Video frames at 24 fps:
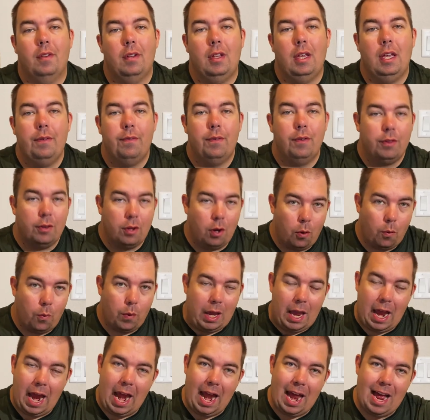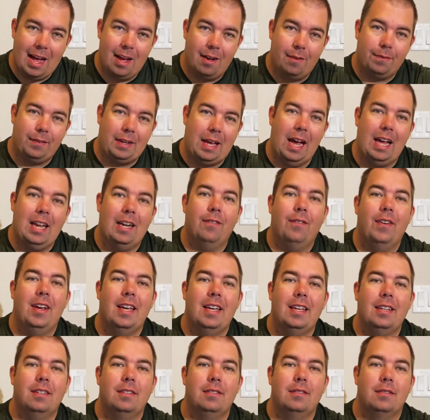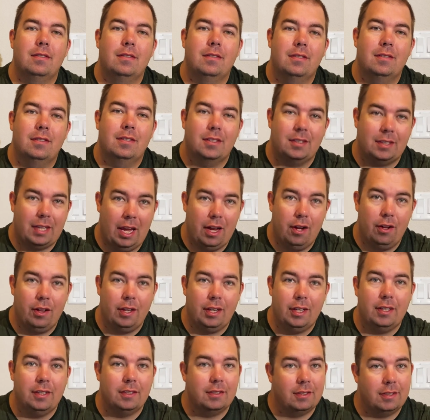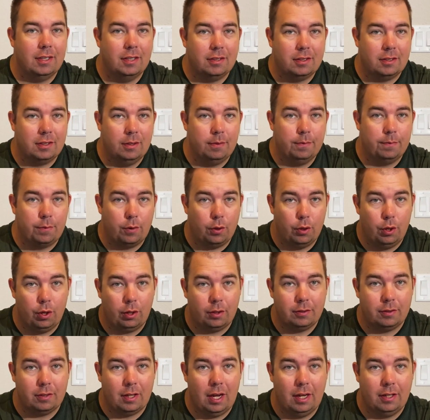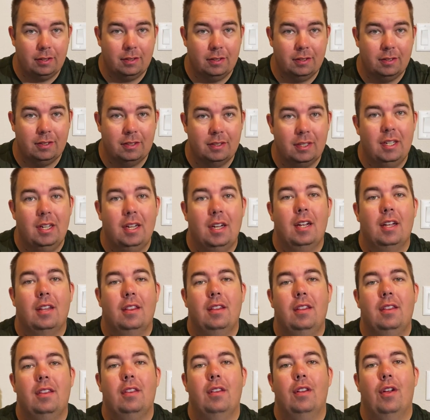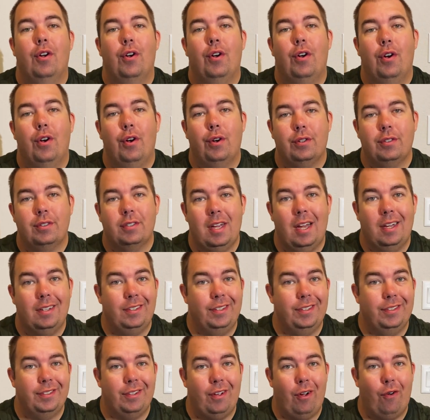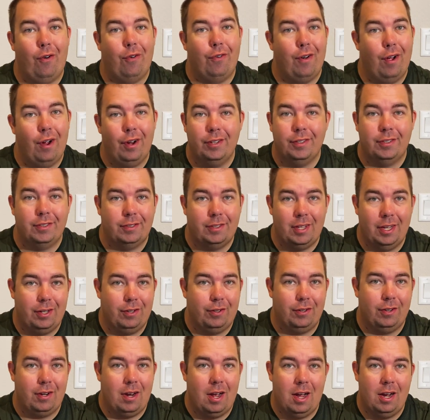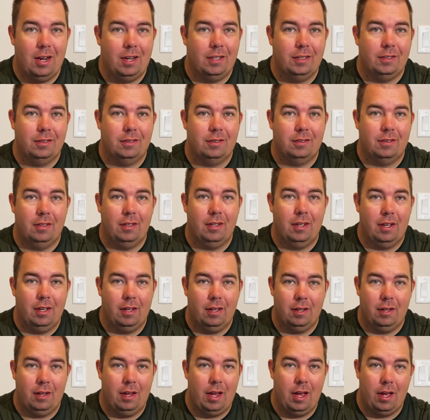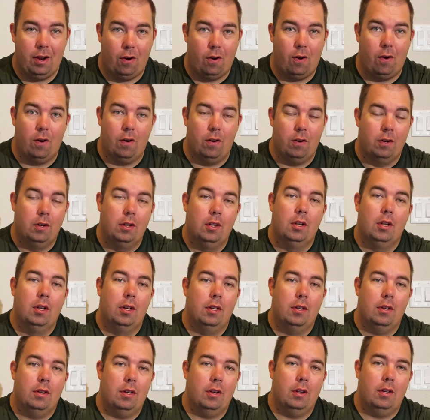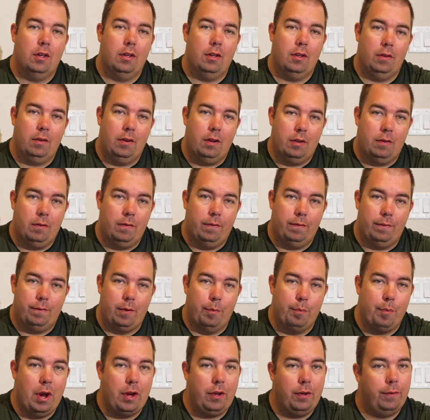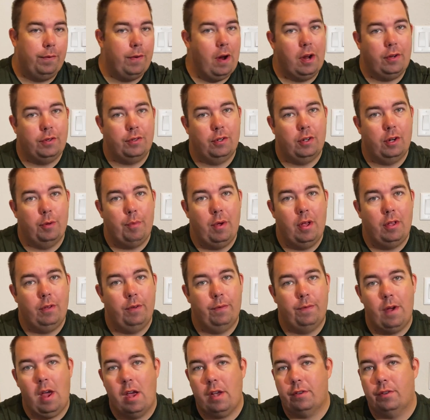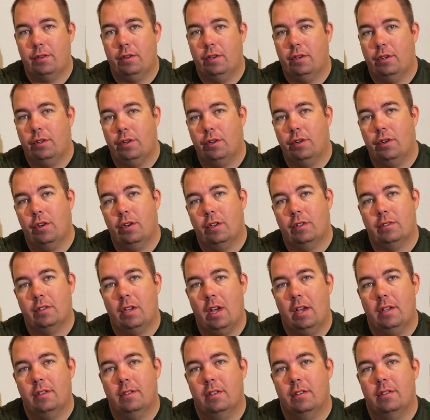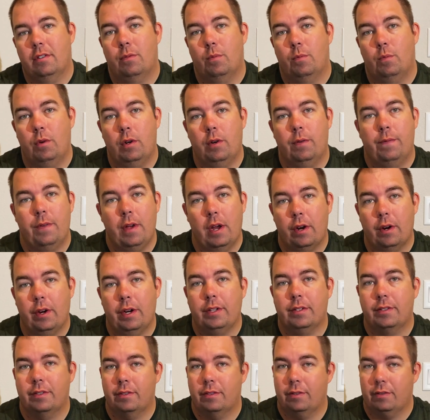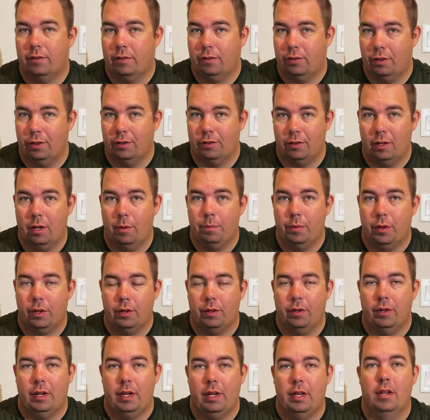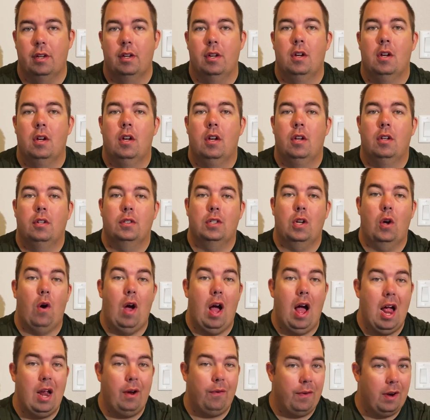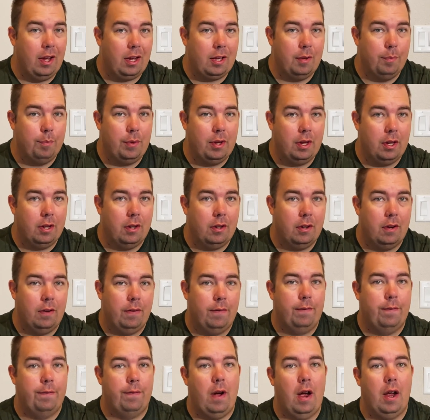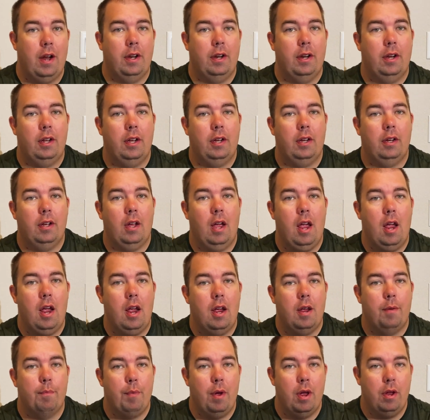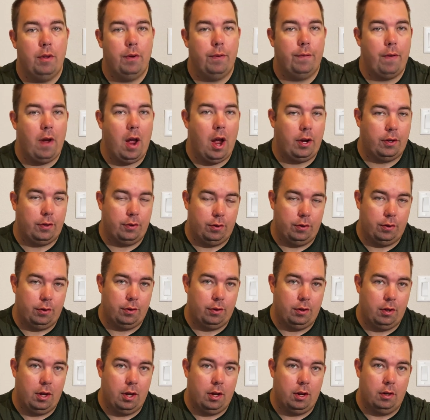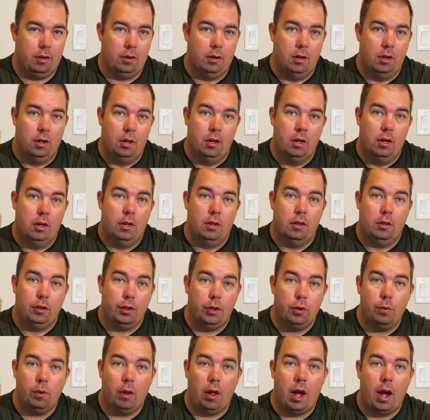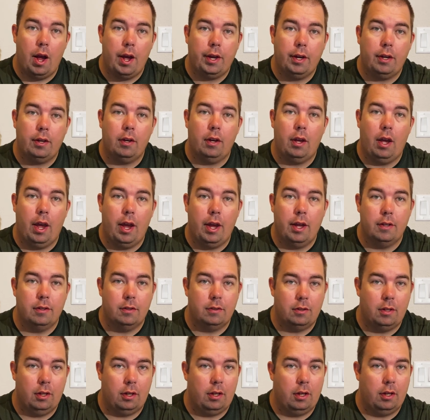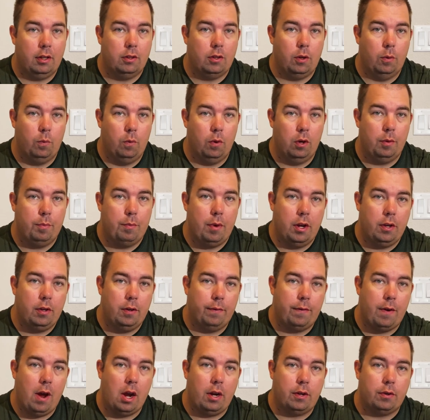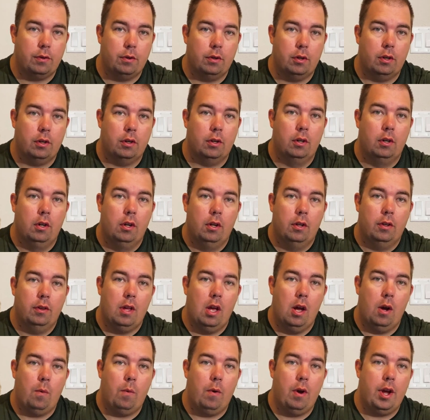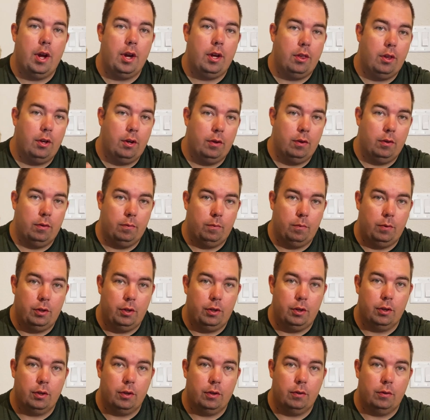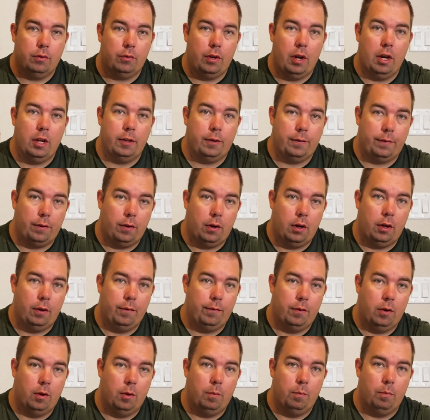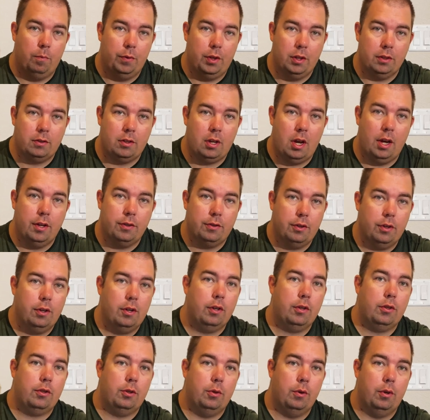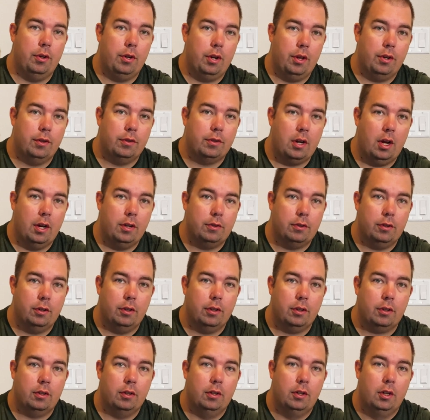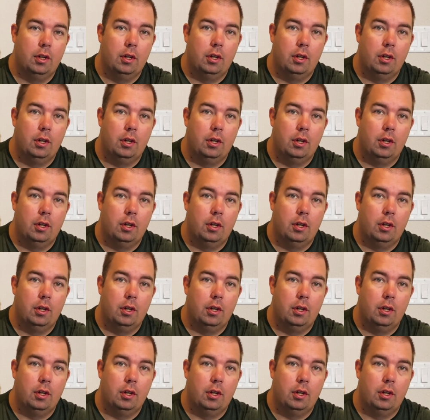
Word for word: even though we have kind of a scaling system for hook sizes, hook sizes are not standardized at all. Uh, from manufacturer to manufacturer, your hook sizes will vary to some degree. So I recommend finding a manufacturer that you like and sticking to one manufacturer. That way, the when you're transferring from this size hook to another size hook,